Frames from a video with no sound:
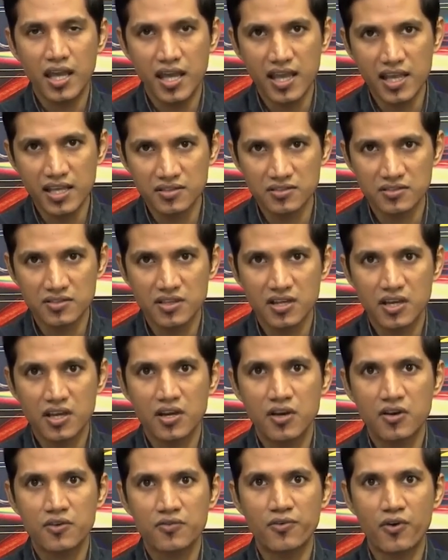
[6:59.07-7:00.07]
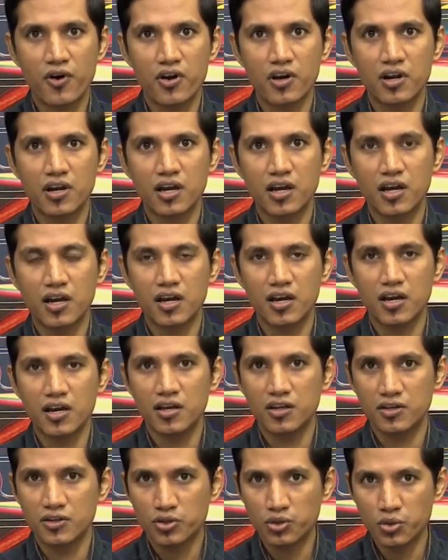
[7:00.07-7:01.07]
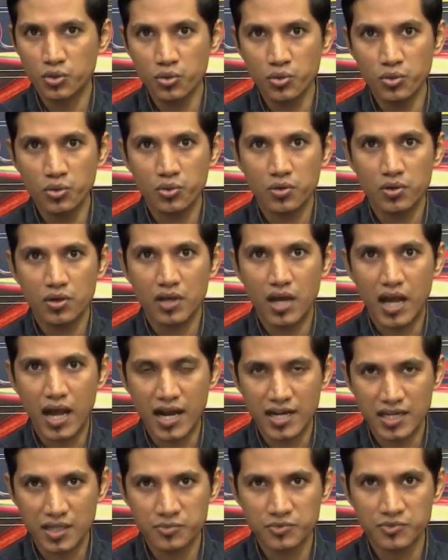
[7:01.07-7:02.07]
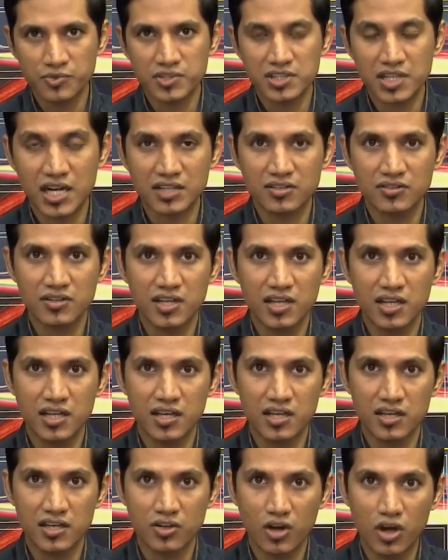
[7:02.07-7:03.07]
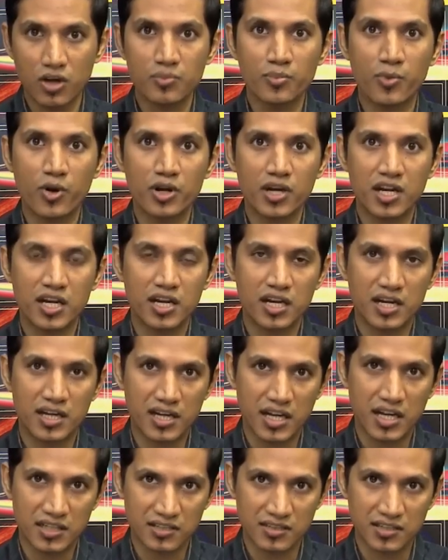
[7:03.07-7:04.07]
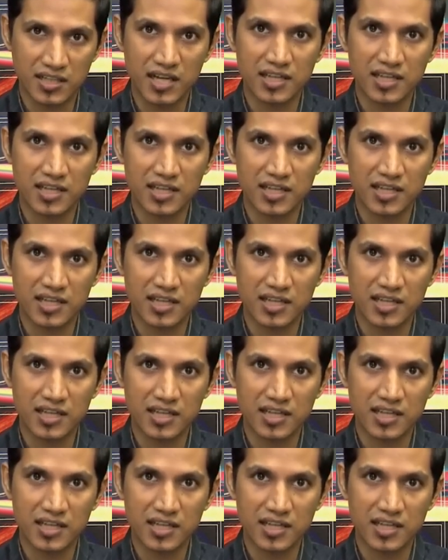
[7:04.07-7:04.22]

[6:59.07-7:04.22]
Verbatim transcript: is for two atoms are actually in a non-bonded interaction,